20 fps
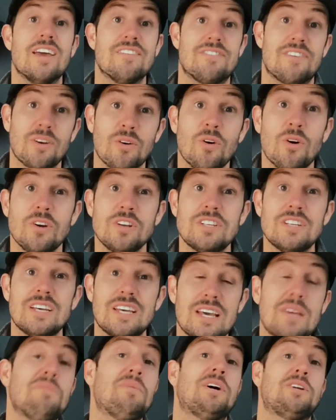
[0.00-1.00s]
If I'm going to
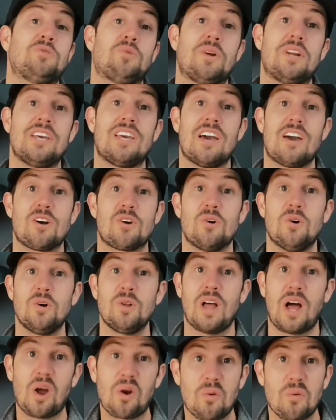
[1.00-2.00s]
hit my 20K
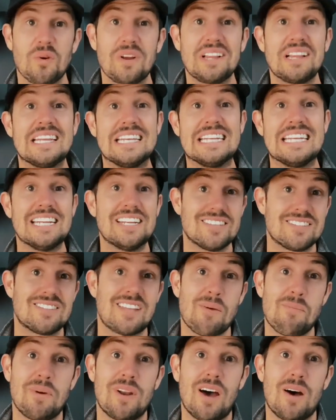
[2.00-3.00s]
goal, I really need to
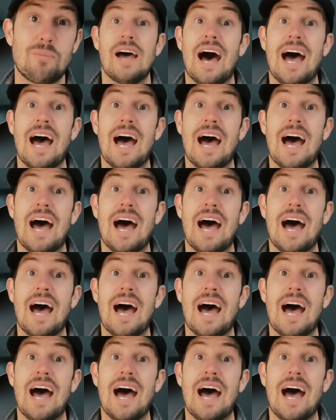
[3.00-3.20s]
step it up.